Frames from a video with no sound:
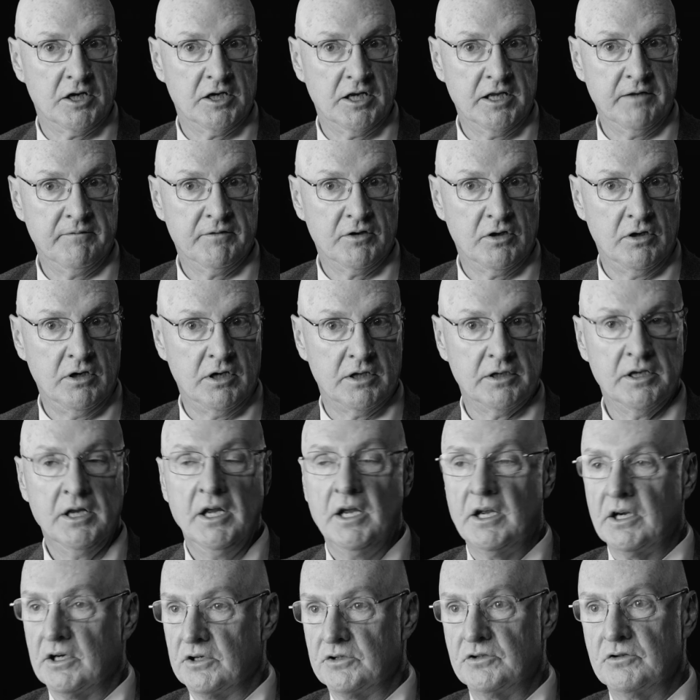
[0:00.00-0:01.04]
and leave it on
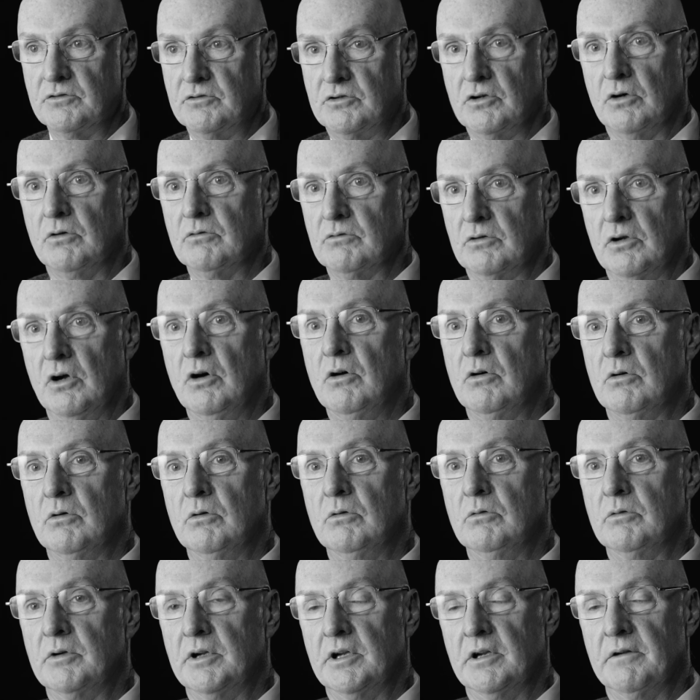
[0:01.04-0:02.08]
because you don't
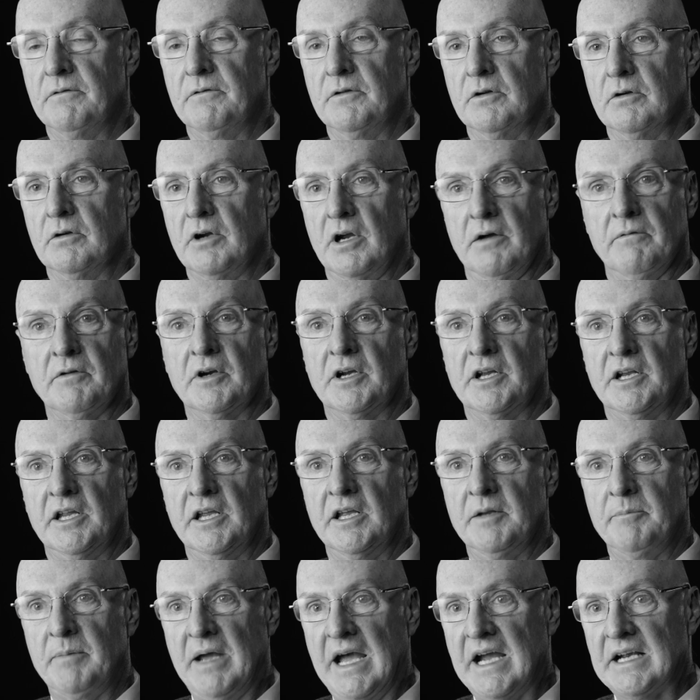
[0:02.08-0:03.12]
know if you're ever going to
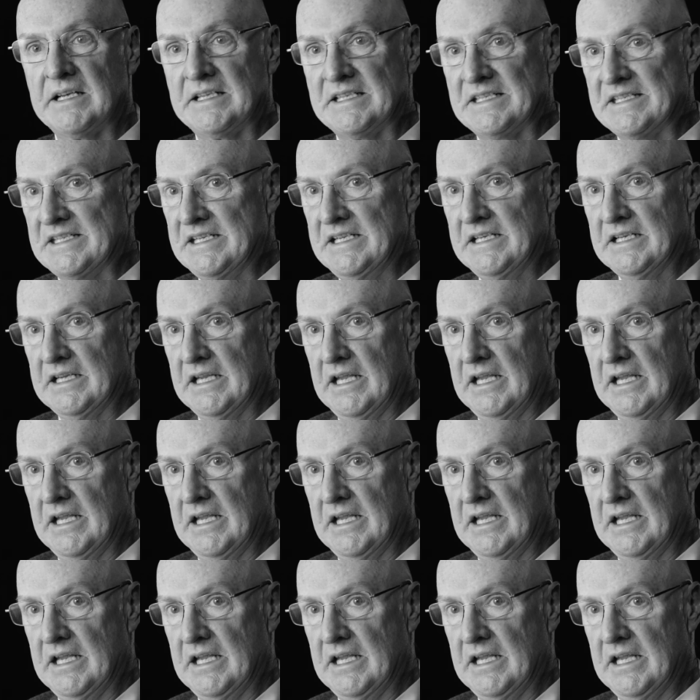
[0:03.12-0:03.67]
get back to see it